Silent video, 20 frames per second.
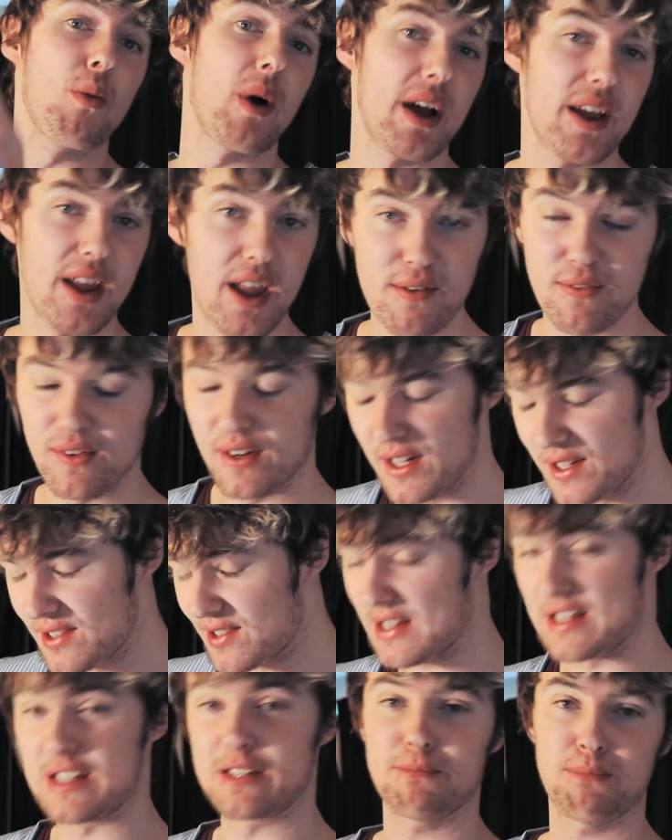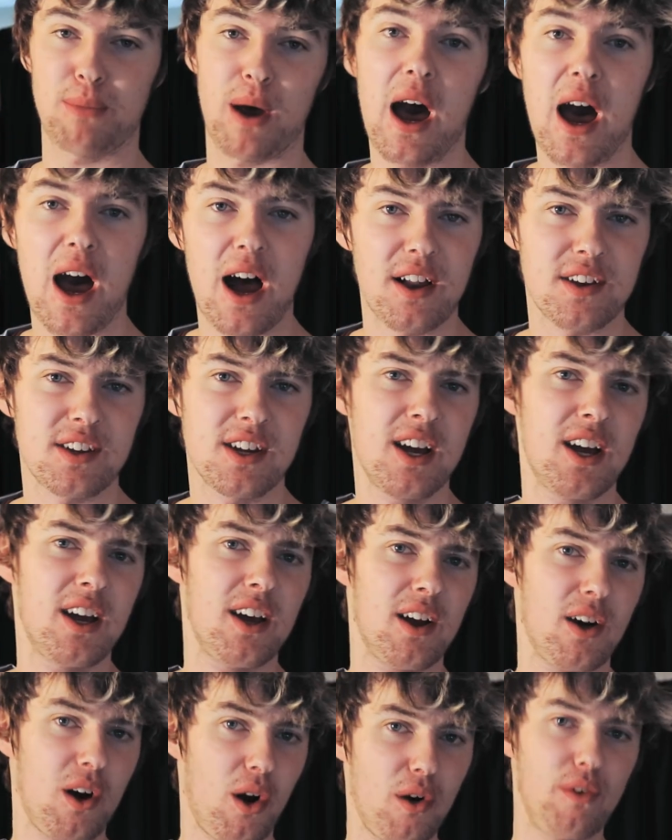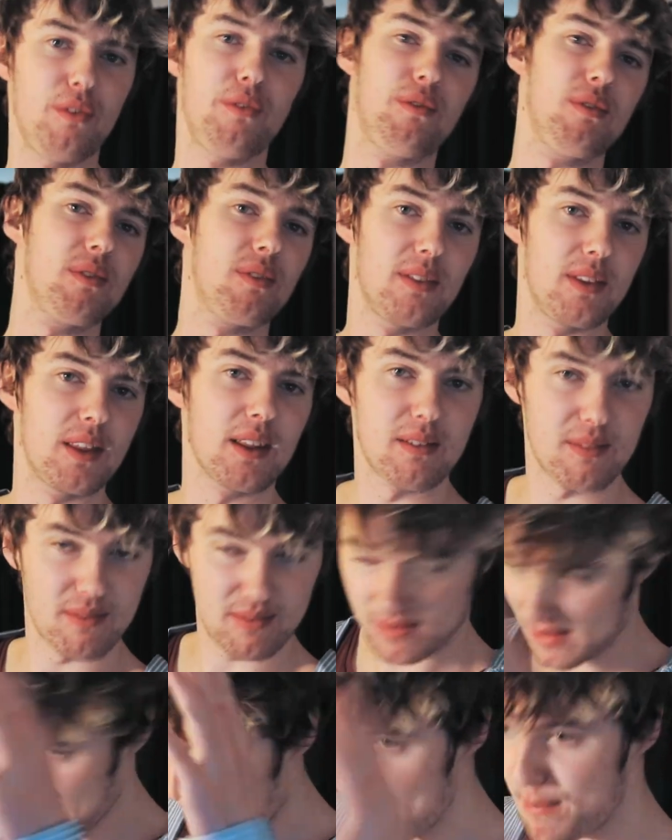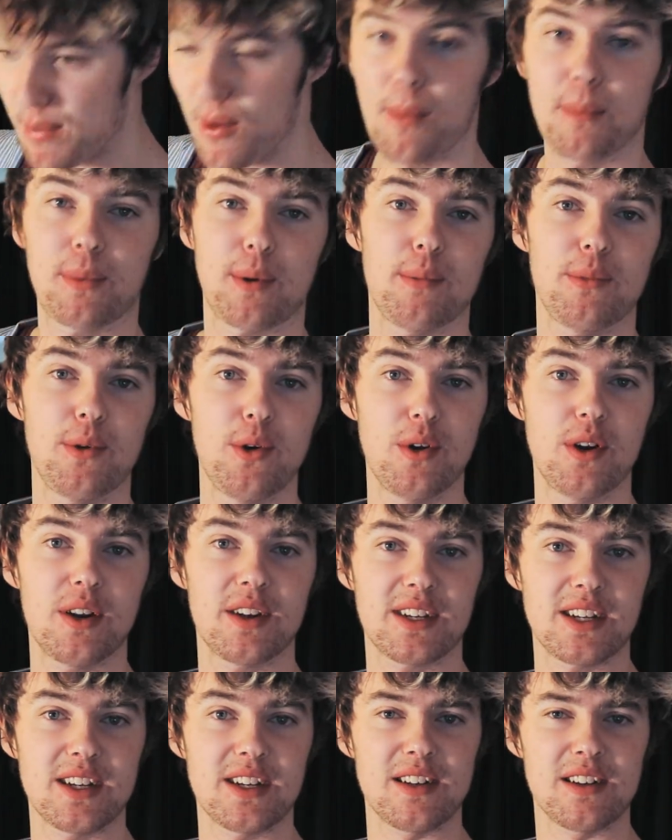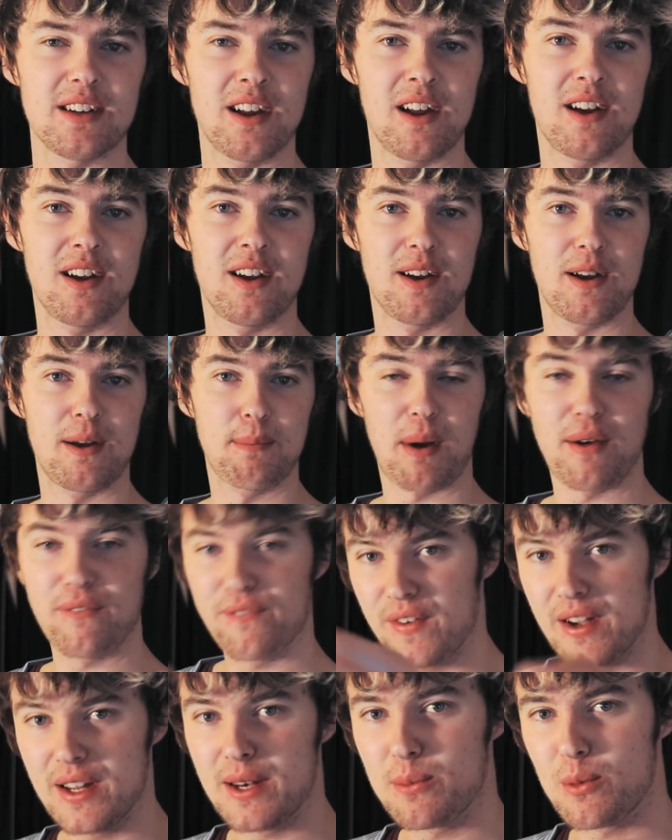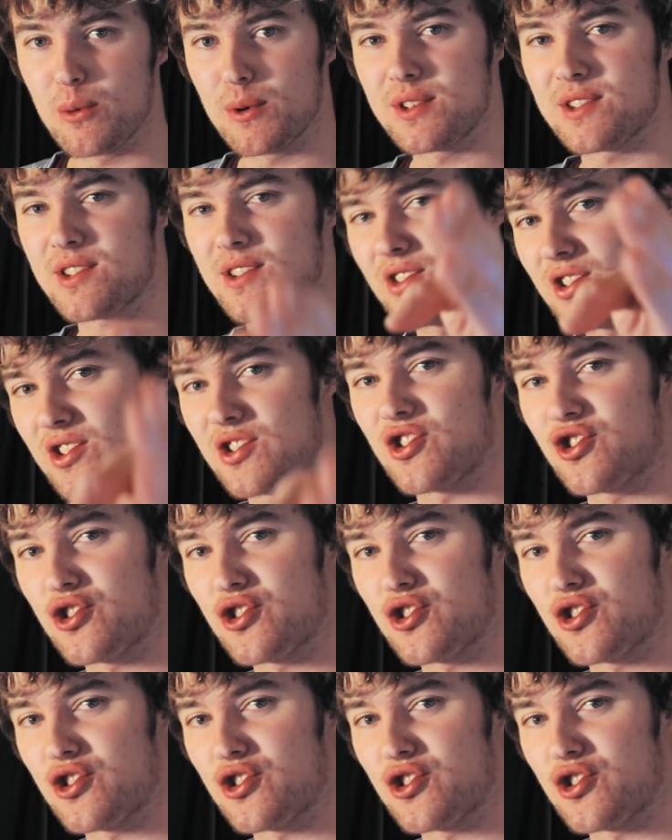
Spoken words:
my evidence is part of the K-pop community. But fandom wars are just